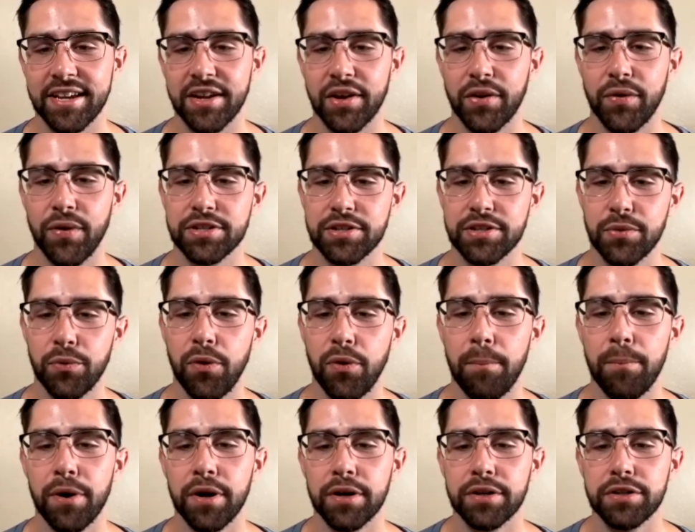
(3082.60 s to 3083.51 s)
question,
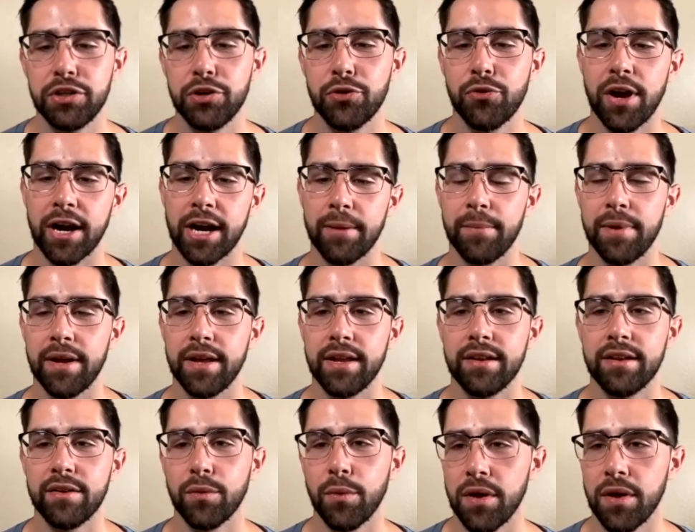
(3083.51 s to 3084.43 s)
what book do you
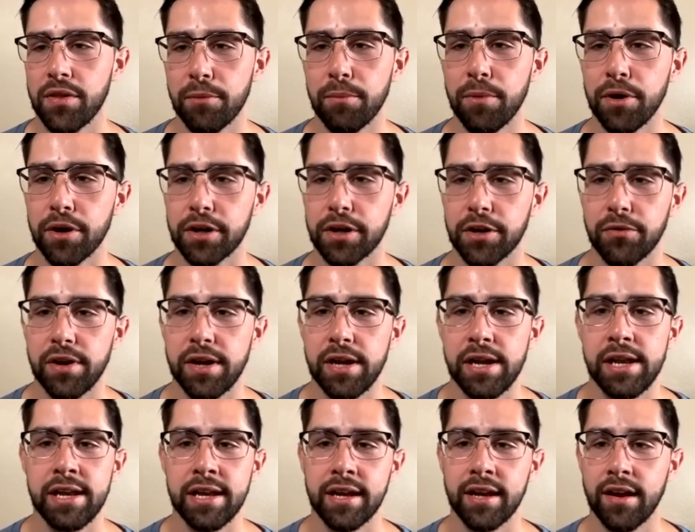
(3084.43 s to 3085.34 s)
recommend, whether a book you're
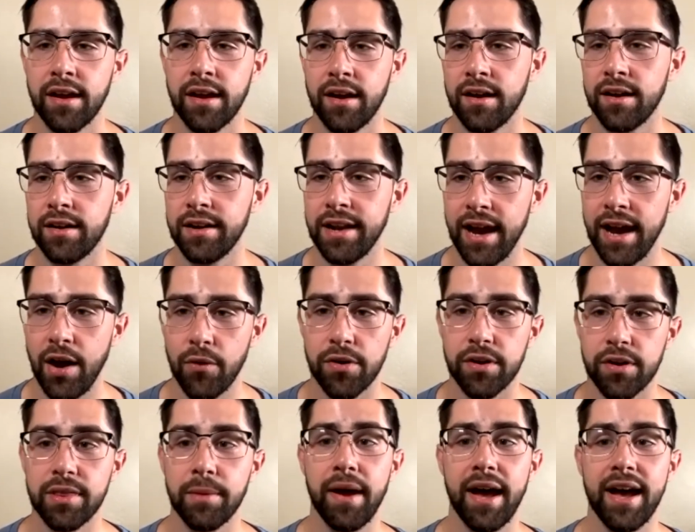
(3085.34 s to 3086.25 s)
reading now or
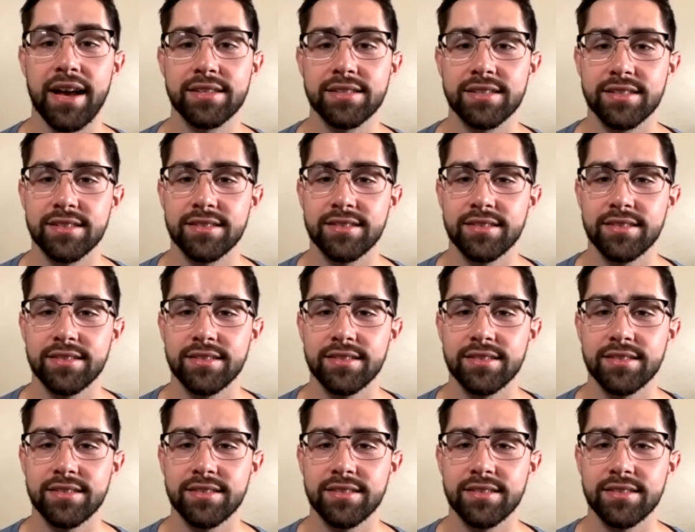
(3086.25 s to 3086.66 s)
in the past?